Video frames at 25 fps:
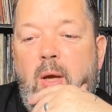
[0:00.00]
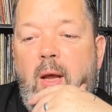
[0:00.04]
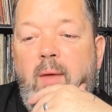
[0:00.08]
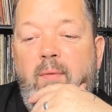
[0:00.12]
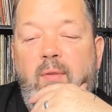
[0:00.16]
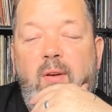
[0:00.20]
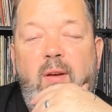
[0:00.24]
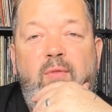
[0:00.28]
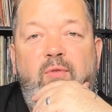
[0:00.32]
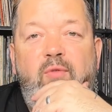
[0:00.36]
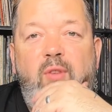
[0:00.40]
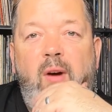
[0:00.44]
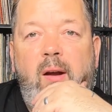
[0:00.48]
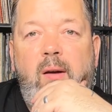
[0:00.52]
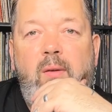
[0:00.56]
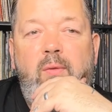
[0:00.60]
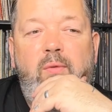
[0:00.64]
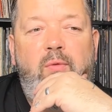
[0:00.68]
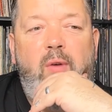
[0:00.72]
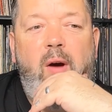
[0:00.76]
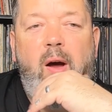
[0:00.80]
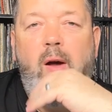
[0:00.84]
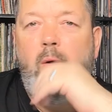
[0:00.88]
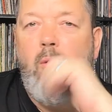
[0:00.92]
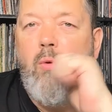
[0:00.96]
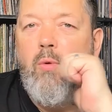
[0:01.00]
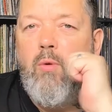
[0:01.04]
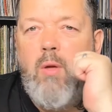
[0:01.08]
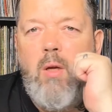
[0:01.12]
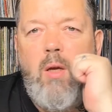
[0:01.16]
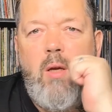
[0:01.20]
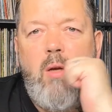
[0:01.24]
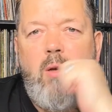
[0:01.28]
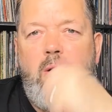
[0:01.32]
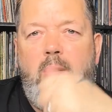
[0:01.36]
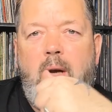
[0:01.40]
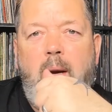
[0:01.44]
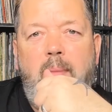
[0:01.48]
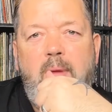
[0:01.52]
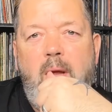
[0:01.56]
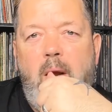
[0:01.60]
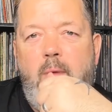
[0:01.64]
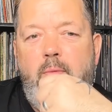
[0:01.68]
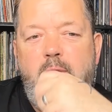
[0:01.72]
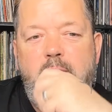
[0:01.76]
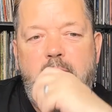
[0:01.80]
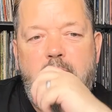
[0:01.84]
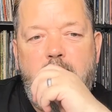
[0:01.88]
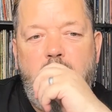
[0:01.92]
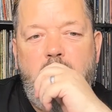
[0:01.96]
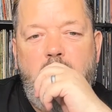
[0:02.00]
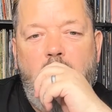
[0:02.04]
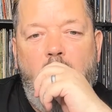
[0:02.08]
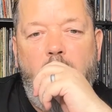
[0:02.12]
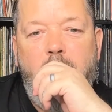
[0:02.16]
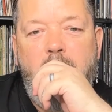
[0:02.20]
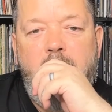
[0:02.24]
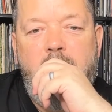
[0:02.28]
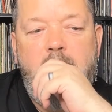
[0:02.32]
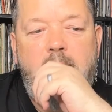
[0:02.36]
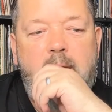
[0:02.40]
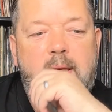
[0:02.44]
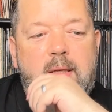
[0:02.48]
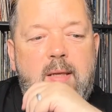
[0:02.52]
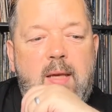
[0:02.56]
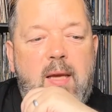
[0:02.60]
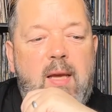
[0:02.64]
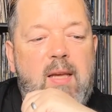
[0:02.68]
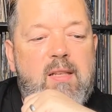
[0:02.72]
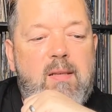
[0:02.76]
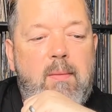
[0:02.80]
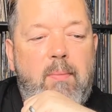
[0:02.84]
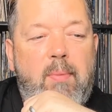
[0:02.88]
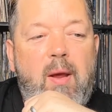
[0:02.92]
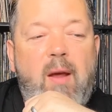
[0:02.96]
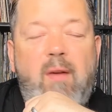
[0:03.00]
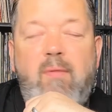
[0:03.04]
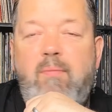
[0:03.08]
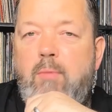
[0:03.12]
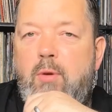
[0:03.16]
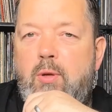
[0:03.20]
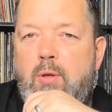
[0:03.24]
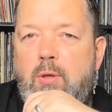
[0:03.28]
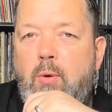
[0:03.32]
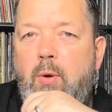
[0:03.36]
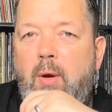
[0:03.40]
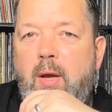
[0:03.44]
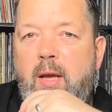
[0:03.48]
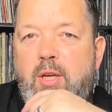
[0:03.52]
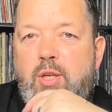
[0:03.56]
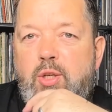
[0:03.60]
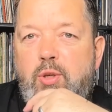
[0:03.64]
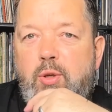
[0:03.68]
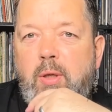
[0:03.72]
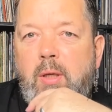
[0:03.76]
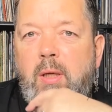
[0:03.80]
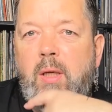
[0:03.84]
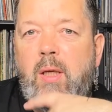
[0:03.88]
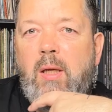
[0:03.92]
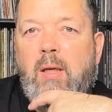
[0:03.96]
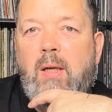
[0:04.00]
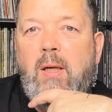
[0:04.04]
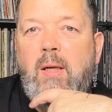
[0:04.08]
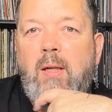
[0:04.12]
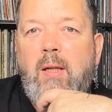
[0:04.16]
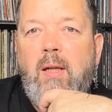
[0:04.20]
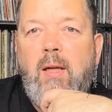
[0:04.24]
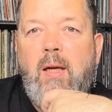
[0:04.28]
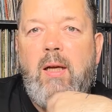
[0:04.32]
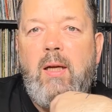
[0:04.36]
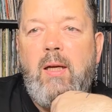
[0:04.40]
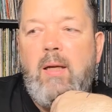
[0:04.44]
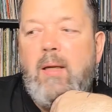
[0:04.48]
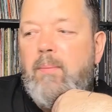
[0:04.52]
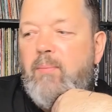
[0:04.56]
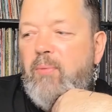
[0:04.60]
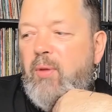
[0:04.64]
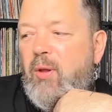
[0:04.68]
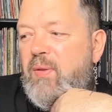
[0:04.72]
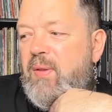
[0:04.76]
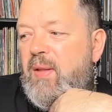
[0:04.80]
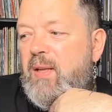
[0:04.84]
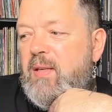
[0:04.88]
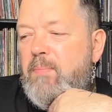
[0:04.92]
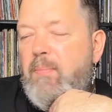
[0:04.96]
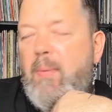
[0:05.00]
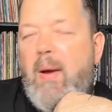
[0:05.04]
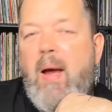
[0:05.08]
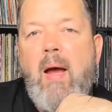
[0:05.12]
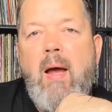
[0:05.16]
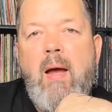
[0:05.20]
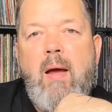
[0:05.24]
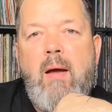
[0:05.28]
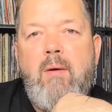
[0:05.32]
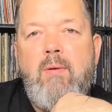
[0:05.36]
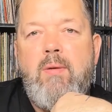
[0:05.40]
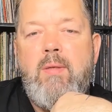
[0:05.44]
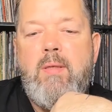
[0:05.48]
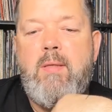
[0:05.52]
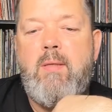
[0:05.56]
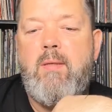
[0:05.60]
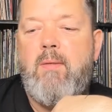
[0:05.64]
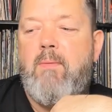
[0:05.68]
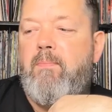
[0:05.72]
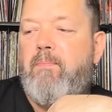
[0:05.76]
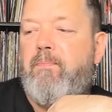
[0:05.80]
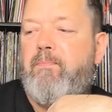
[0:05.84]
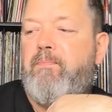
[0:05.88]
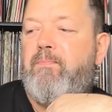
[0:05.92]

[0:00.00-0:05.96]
it. And if you can find it on vinyl, grab that original copy, because it is a bit of musical history. And that's Bauhaus,